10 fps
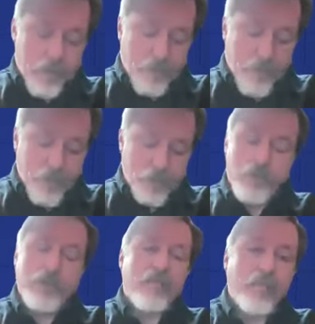by making
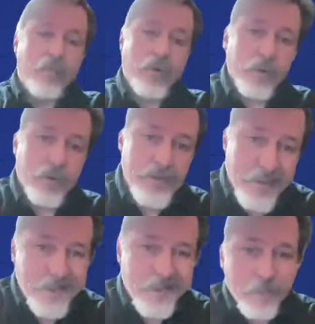sure you have more
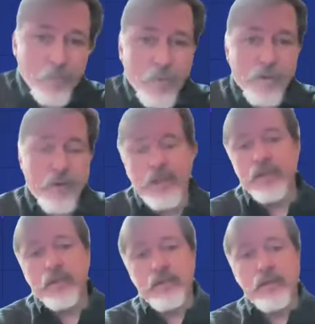testing and more
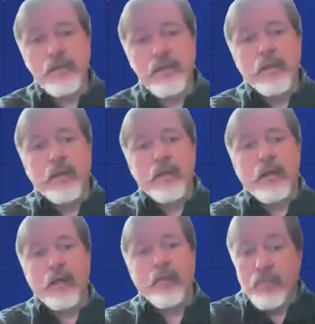iterations.
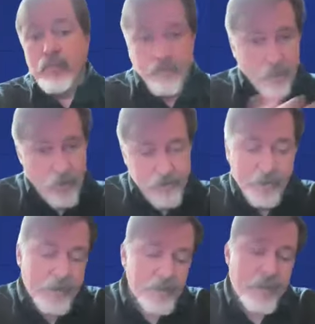We improve costs,
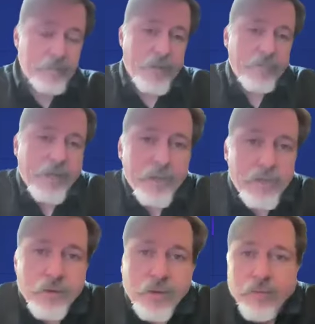like I said, by making
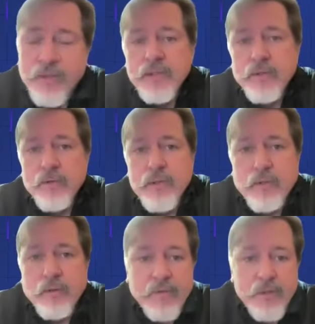sure your resources
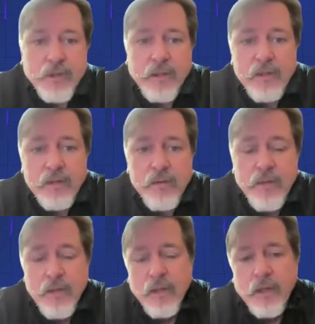are efficiently used.
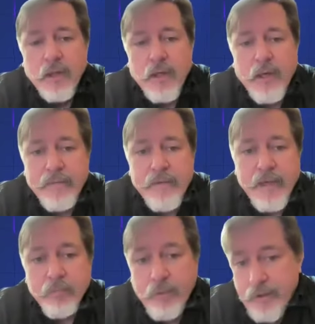And
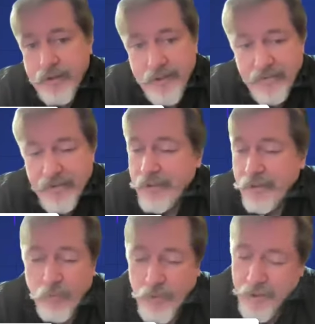then productivity,
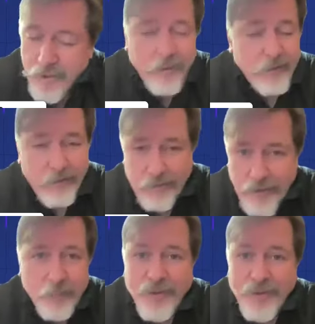we are
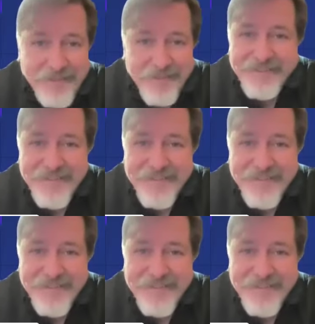helping